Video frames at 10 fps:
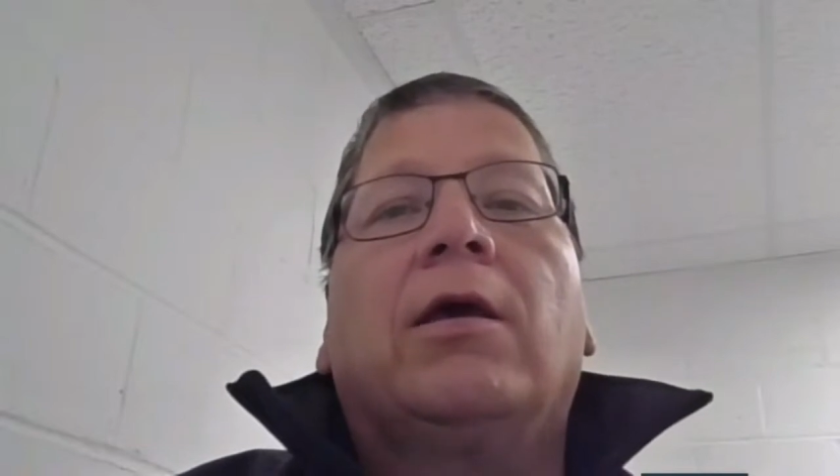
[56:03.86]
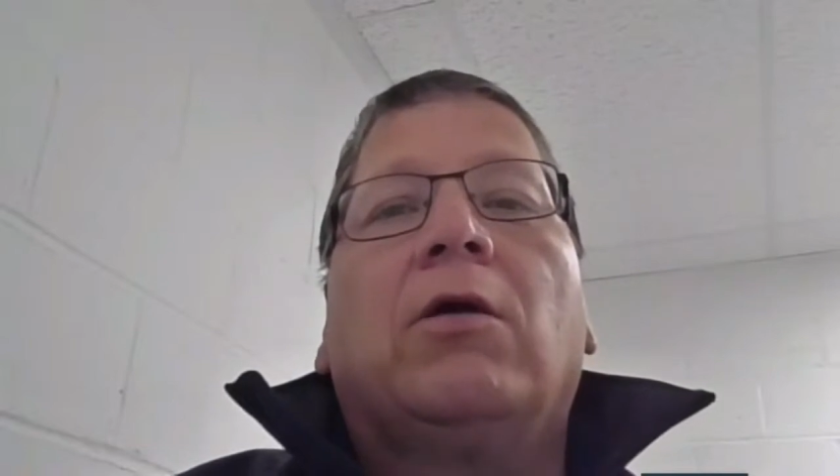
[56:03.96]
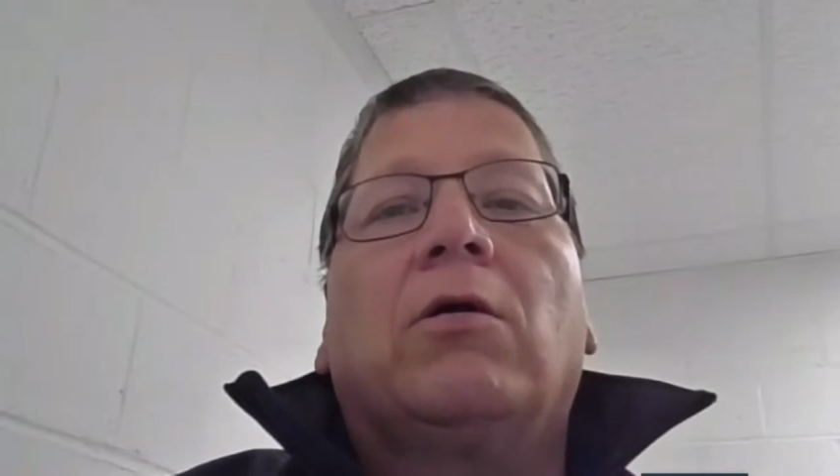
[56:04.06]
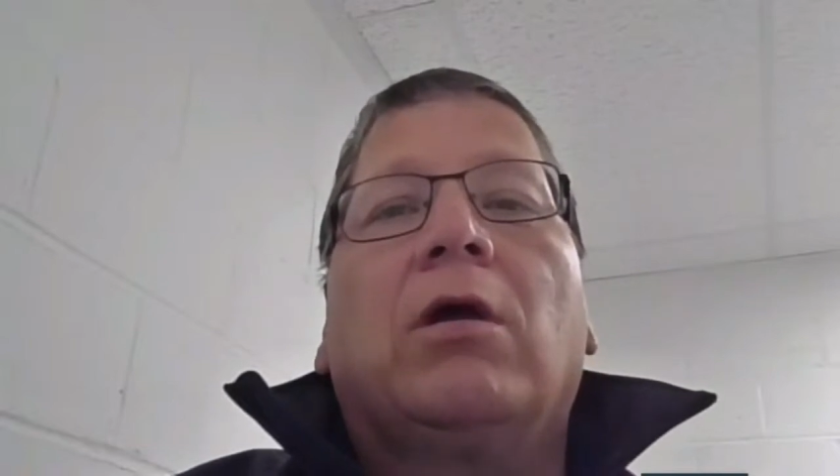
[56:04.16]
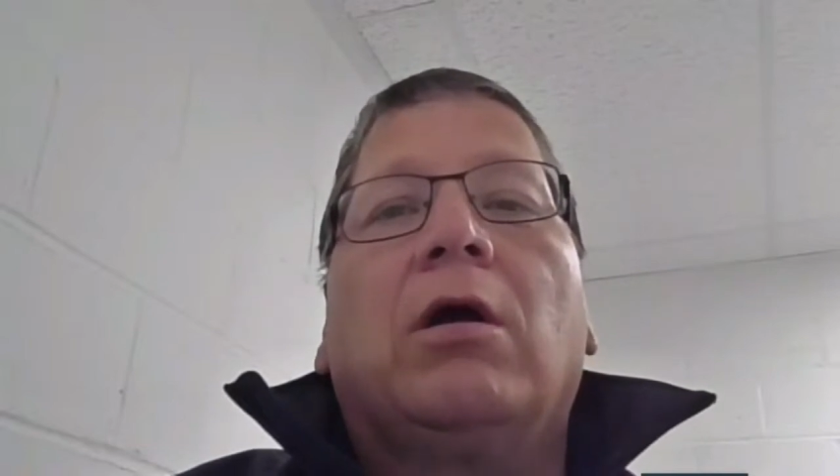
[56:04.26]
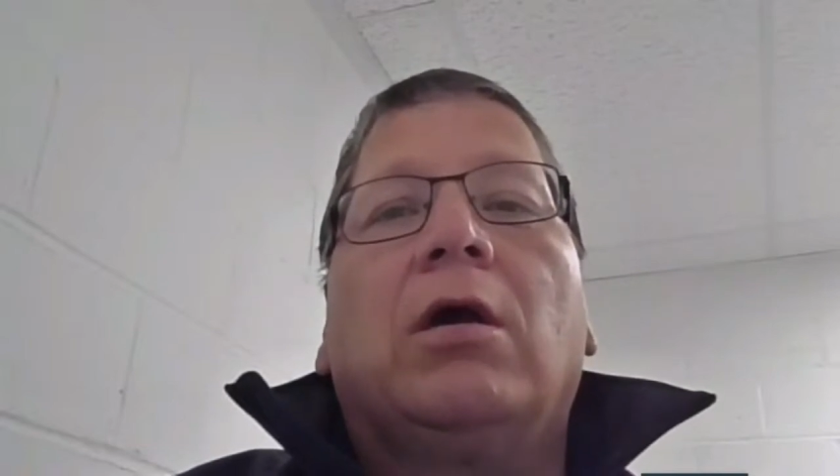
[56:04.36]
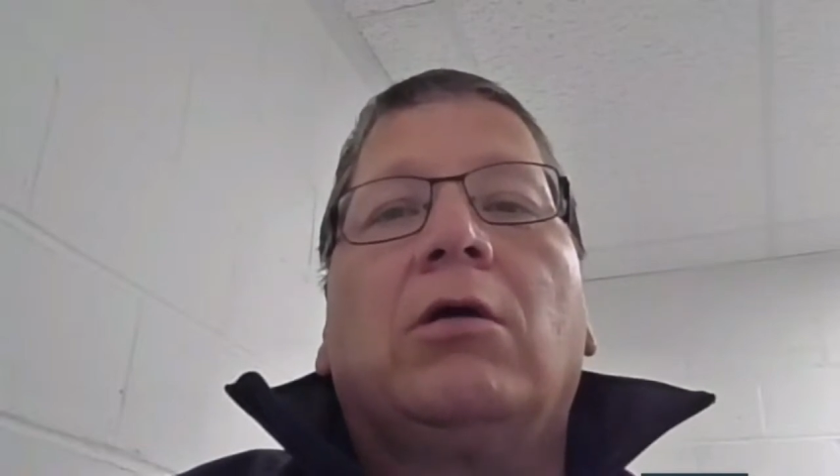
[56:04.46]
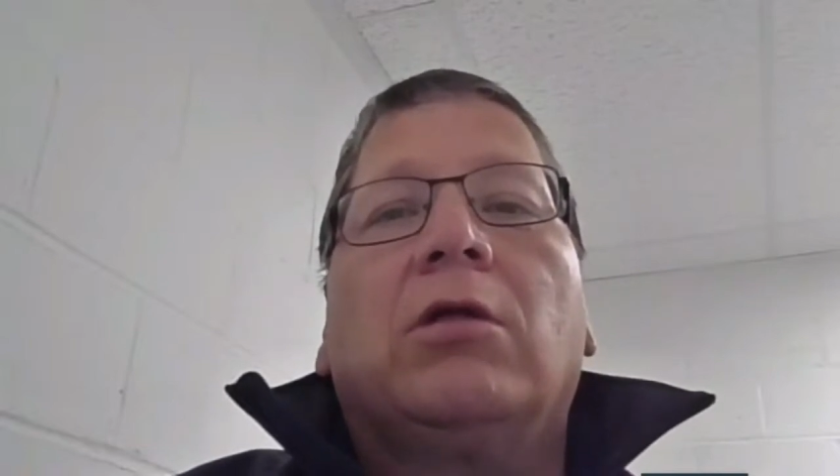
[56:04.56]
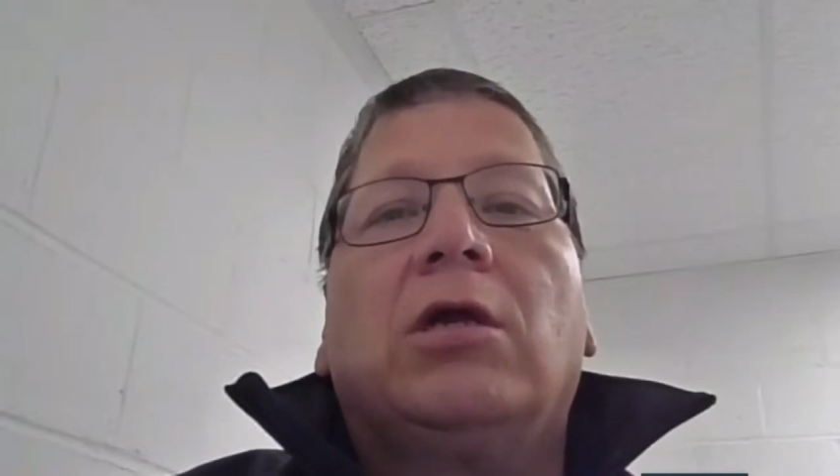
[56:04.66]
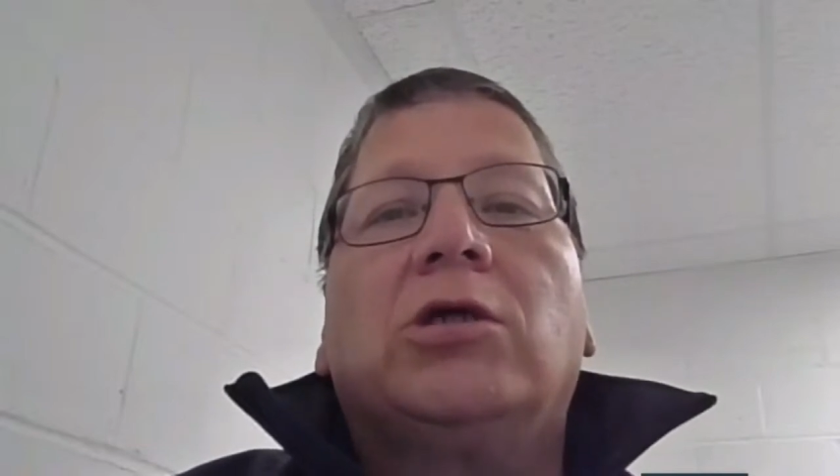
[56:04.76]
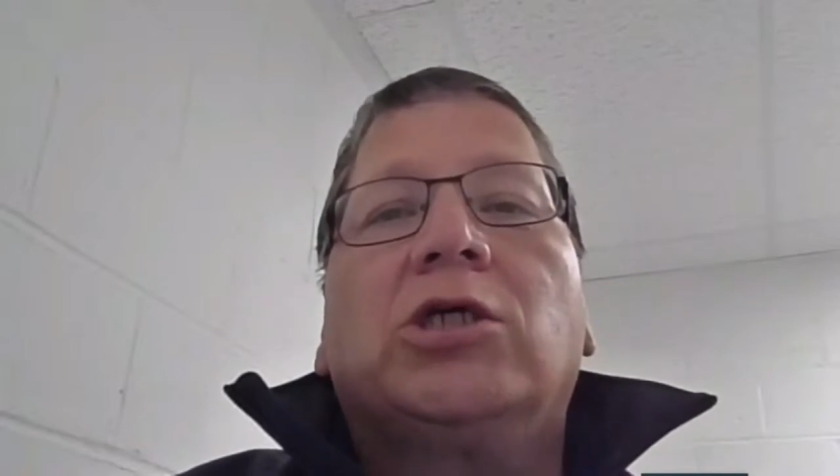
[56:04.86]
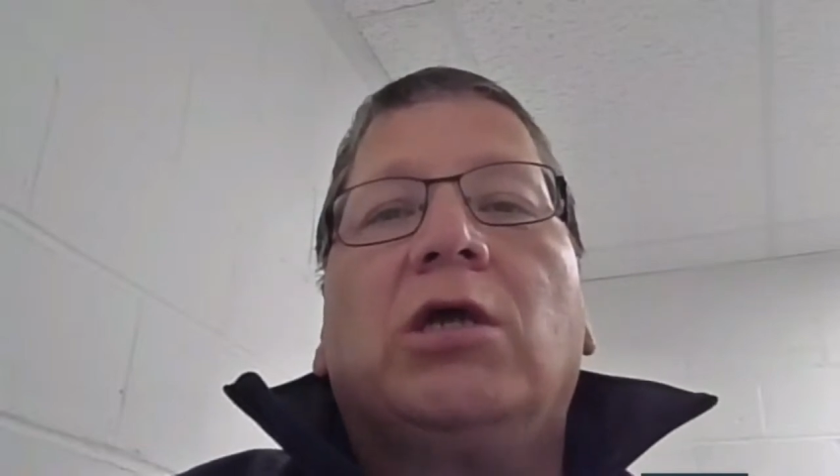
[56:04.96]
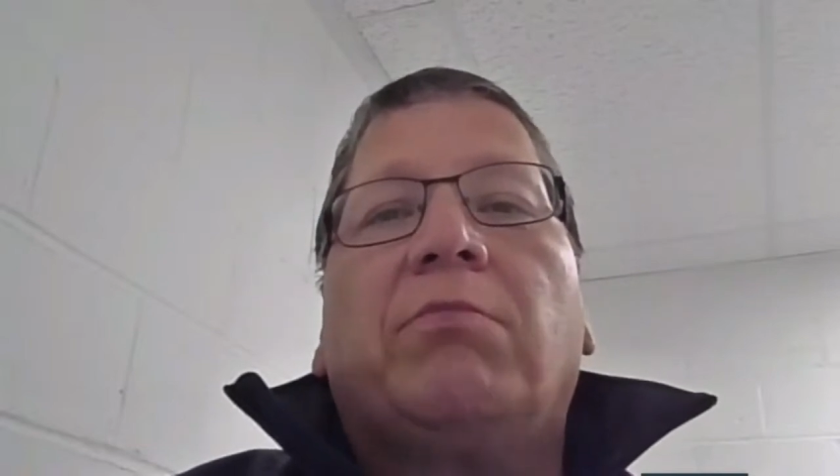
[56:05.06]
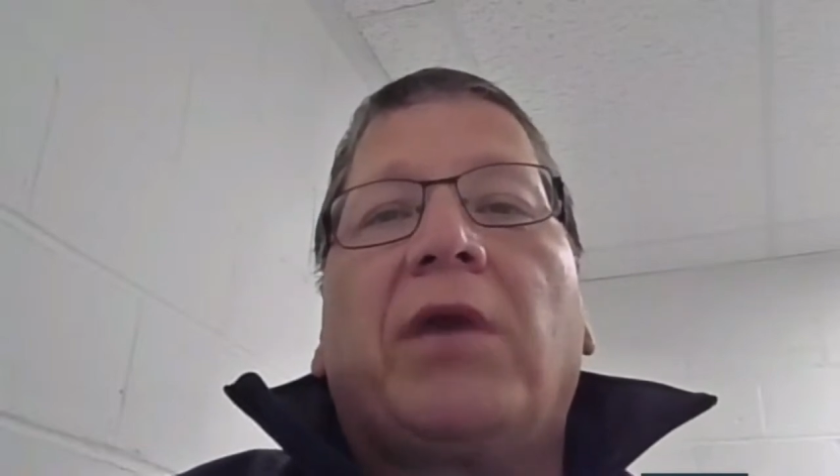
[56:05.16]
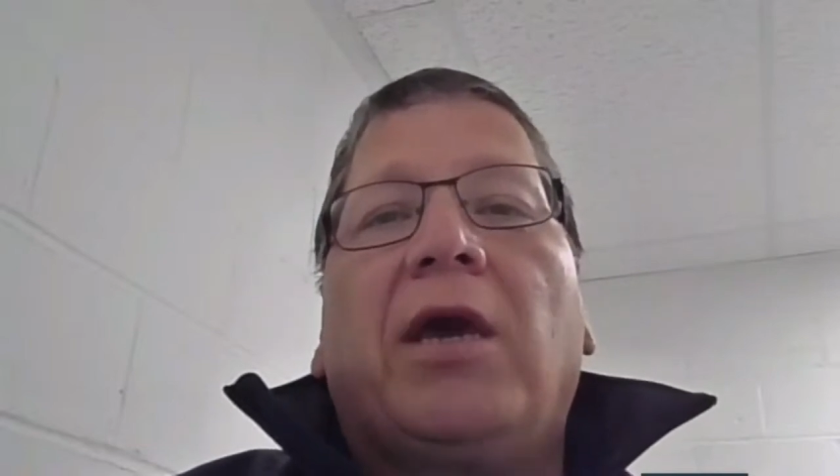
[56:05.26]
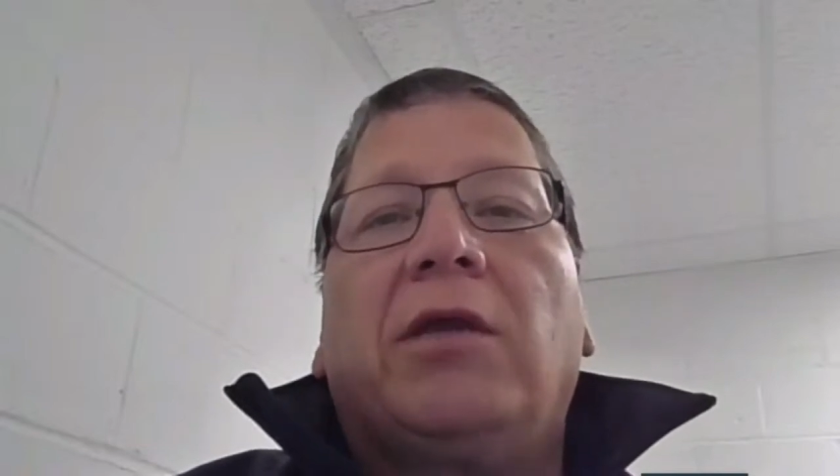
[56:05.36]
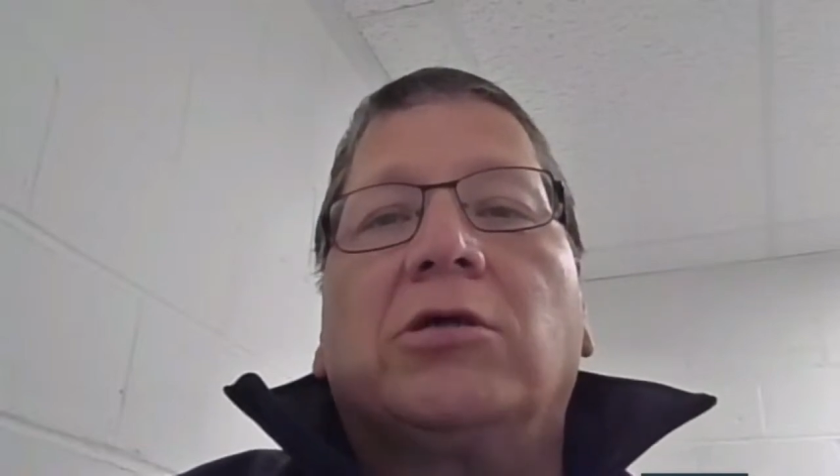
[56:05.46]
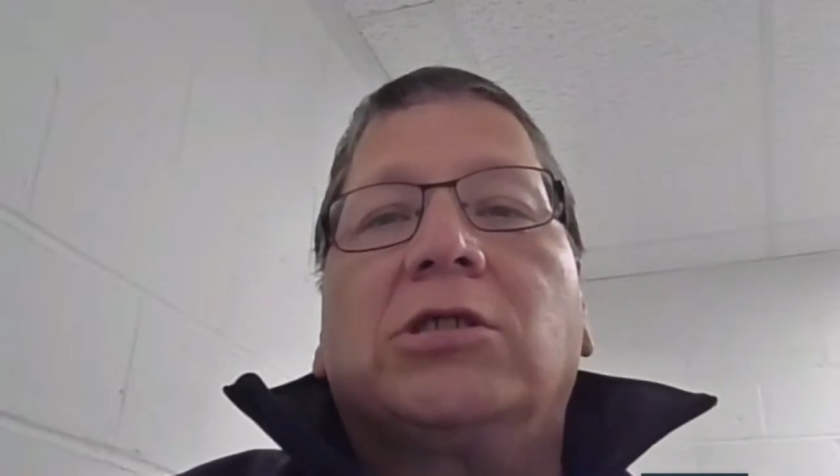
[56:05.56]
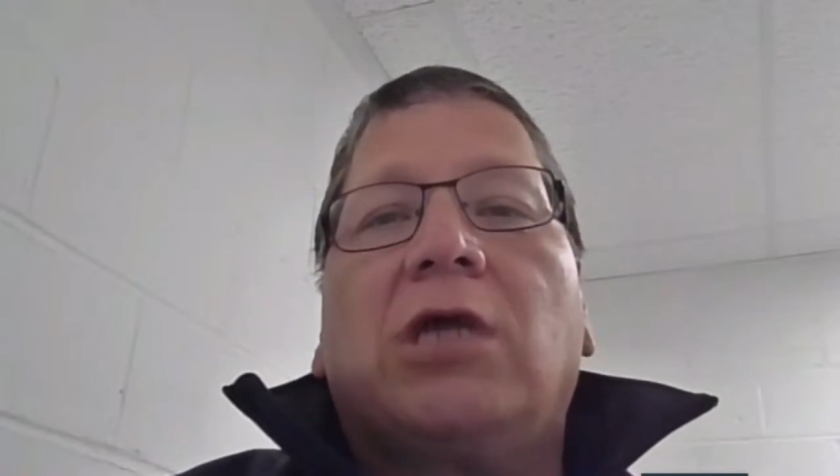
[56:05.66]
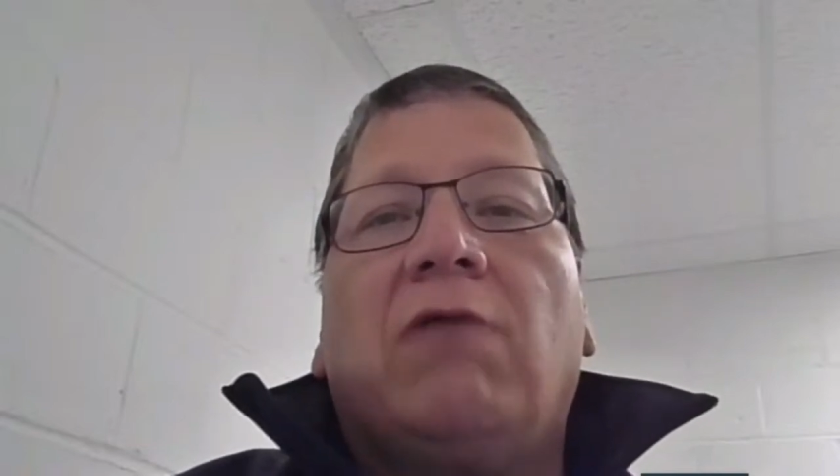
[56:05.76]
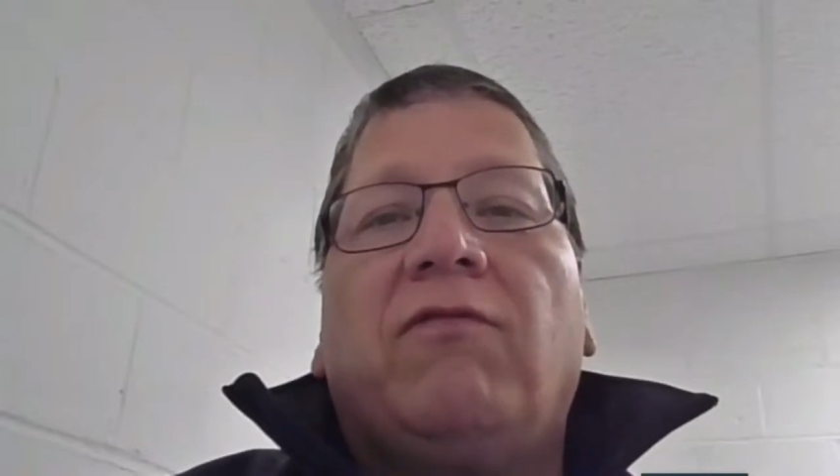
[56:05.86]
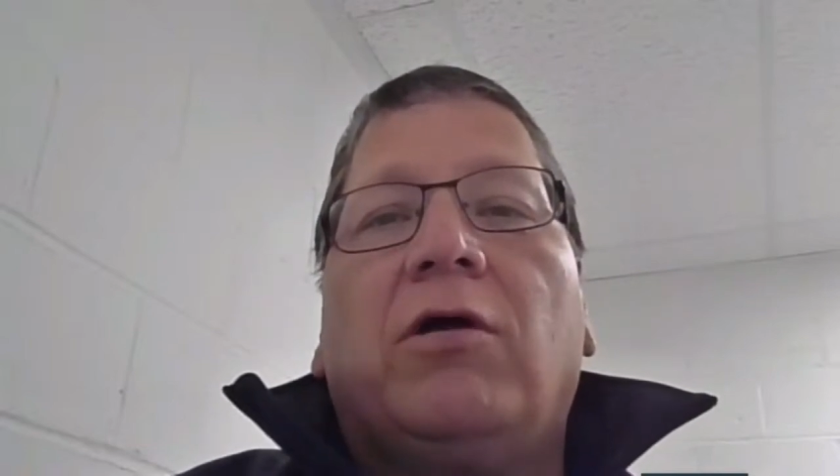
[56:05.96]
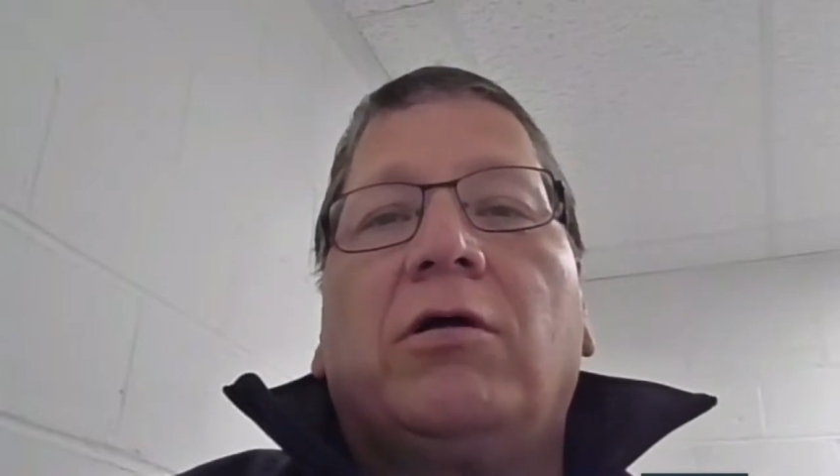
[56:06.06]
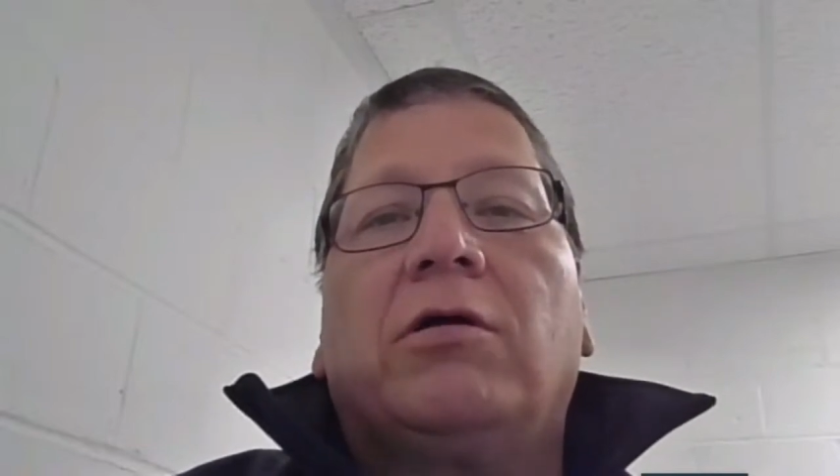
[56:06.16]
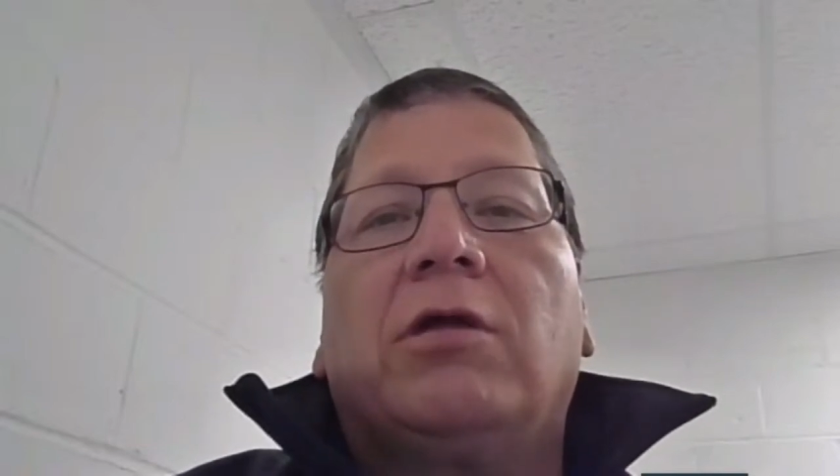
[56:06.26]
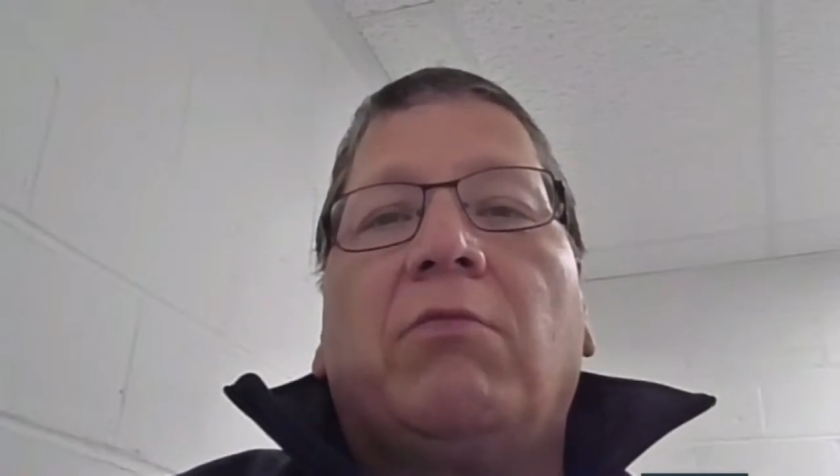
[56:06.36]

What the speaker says: your leadership and your staff are,